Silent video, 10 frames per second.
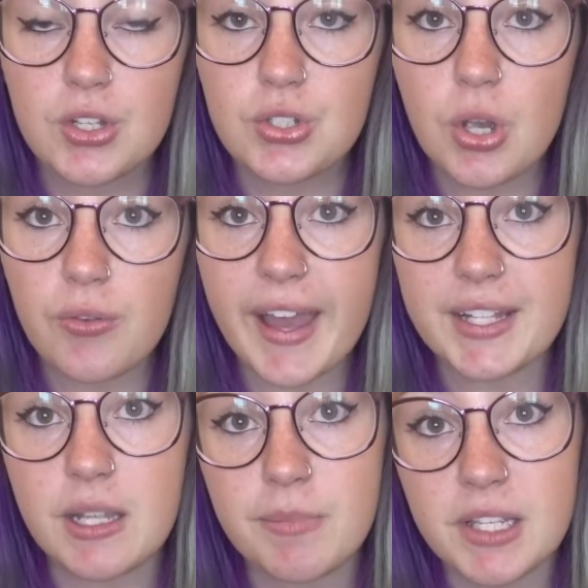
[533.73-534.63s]
So
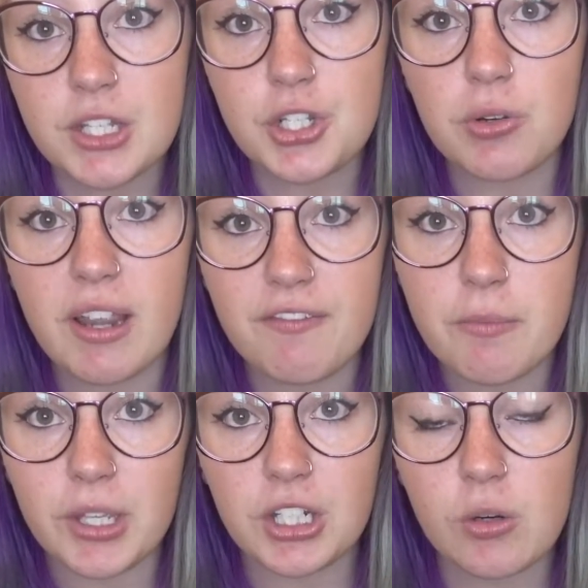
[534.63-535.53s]
that's something that you'll get
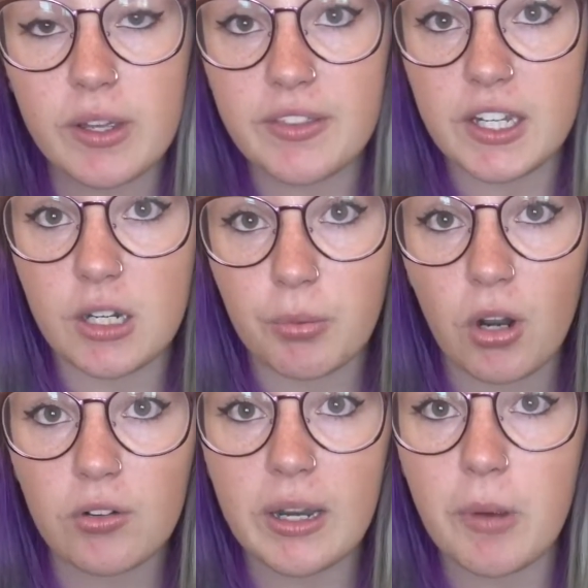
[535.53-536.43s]
familiar with in your
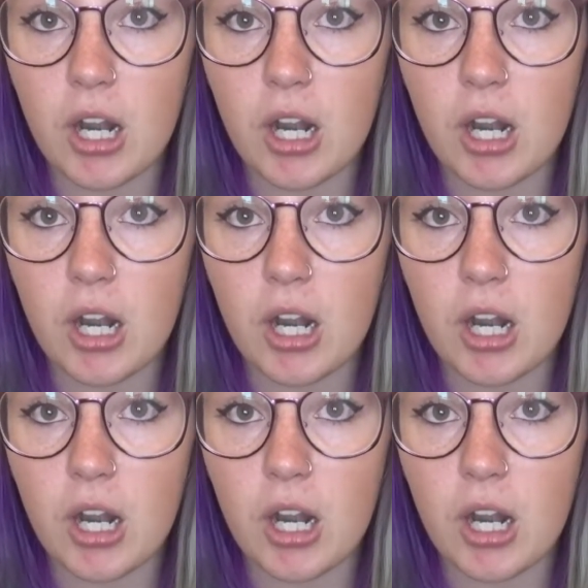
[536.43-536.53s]
program.